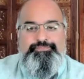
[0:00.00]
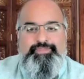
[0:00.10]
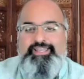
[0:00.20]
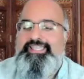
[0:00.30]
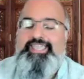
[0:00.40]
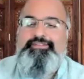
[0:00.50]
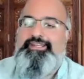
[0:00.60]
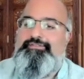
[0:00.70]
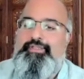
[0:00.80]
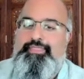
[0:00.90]
And I gave it
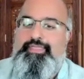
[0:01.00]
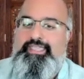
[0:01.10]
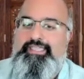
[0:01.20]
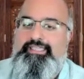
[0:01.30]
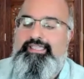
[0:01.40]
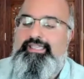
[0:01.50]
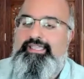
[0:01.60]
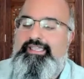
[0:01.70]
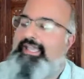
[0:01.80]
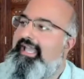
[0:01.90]
everything,
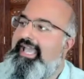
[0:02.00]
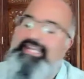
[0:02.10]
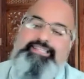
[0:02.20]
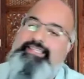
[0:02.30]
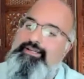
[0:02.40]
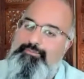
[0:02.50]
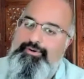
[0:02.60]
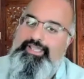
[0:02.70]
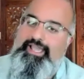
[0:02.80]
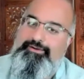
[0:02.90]
and it didn't
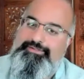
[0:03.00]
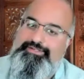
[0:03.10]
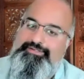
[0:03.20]
work out.